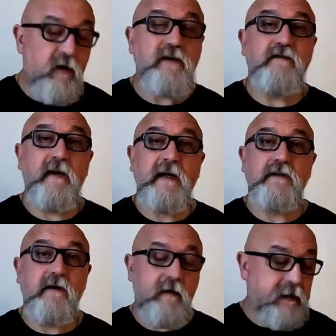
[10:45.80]

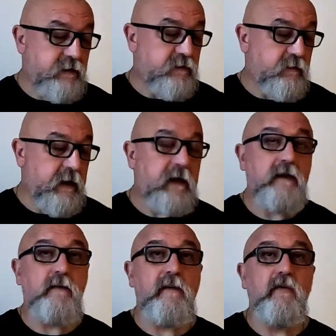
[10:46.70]
Retroflex R X three
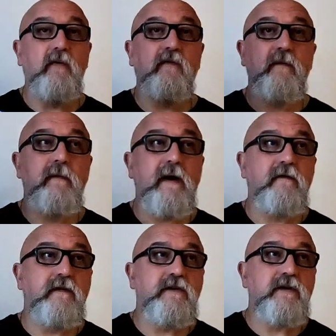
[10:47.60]
that we bought from
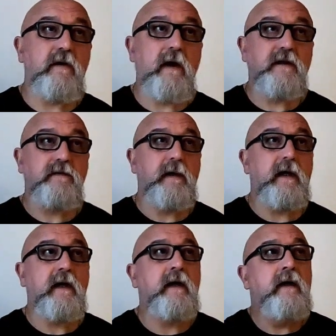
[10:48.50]
Malvern Show last
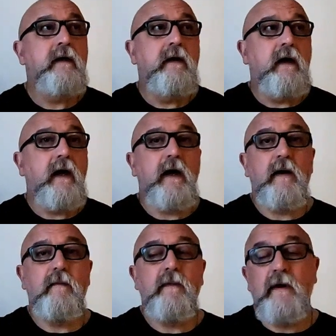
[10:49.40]
week.
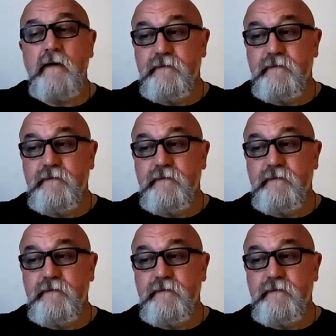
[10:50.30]
Um,